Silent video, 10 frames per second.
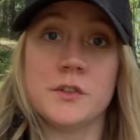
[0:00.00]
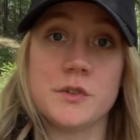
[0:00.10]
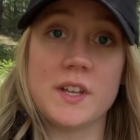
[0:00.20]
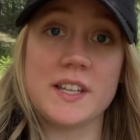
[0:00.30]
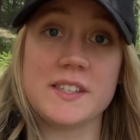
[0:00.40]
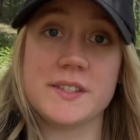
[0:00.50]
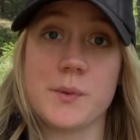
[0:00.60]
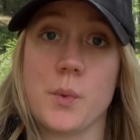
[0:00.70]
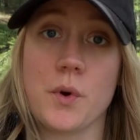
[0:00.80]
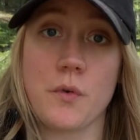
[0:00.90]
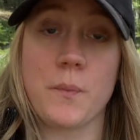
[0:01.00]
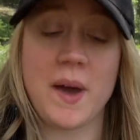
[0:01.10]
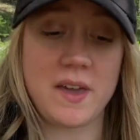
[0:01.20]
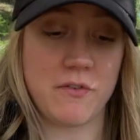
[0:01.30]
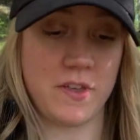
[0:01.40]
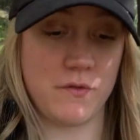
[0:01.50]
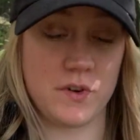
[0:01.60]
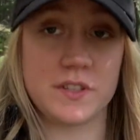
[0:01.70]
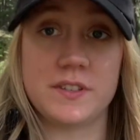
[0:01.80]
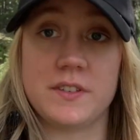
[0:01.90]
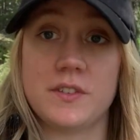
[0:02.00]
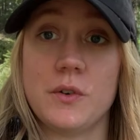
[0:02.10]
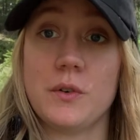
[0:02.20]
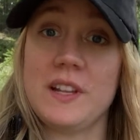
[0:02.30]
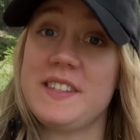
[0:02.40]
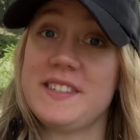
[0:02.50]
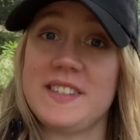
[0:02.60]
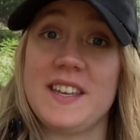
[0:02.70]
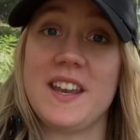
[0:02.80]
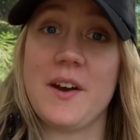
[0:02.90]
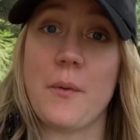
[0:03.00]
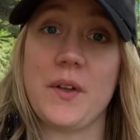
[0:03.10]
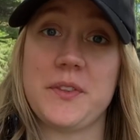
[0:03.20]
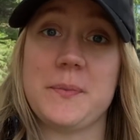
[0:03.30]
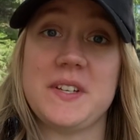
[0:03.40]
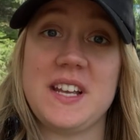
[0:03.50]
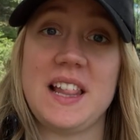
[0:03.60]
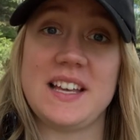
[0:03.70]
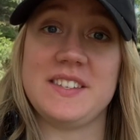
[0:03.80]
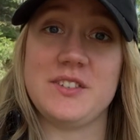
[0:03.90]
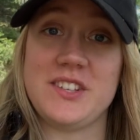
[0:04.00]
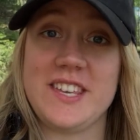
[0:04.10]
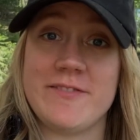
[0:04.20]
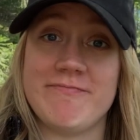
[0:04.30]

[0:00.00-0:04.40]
So that's one of my favorites. So let's hear what Michelle has to say.